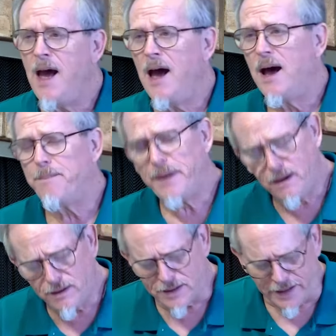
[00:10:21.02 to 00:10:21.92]

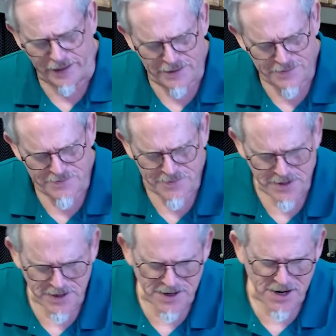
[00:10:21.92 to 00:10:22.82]
apparently,
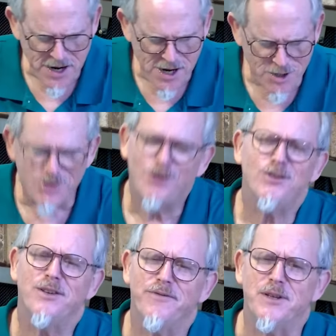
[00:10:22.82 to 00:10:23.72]

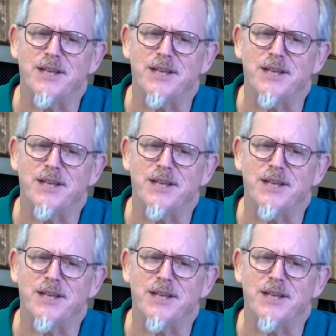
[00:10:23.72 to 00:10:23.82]
Joseph is